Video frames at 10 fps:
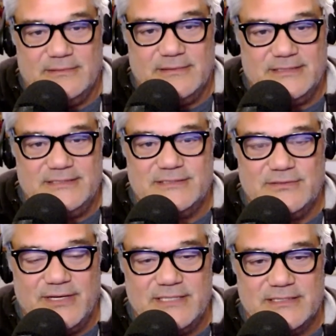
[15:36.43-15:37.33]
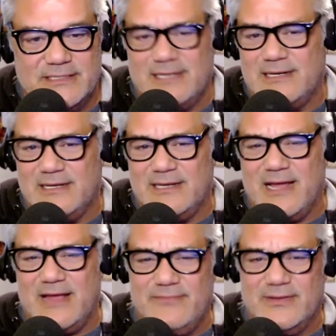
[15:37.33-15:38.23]
It's just crazy,
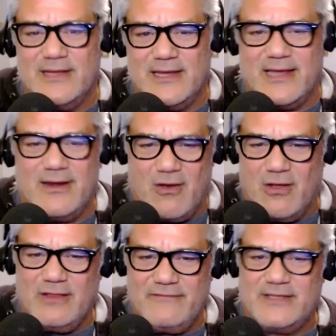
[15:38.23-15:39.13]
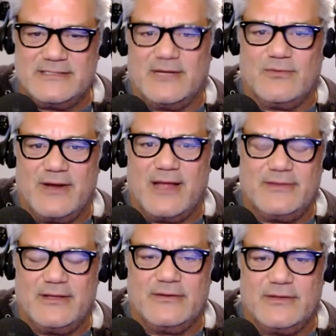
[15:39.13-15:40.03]
and all of us that were out
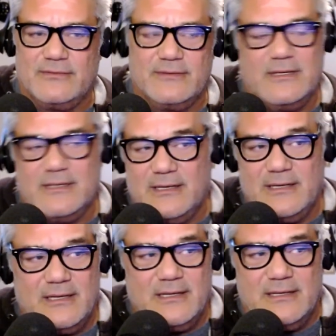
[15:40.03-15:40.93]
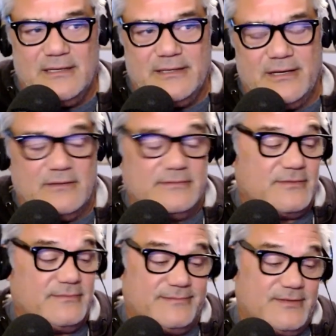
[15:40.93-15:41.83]
there, there
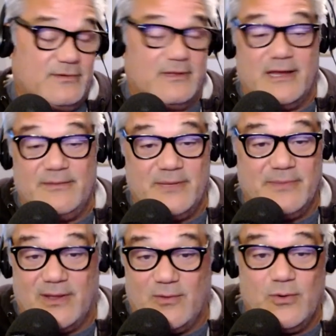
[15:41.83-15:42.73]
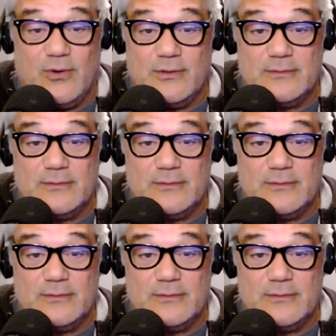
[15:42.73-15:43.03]
were a lot of people that weren't.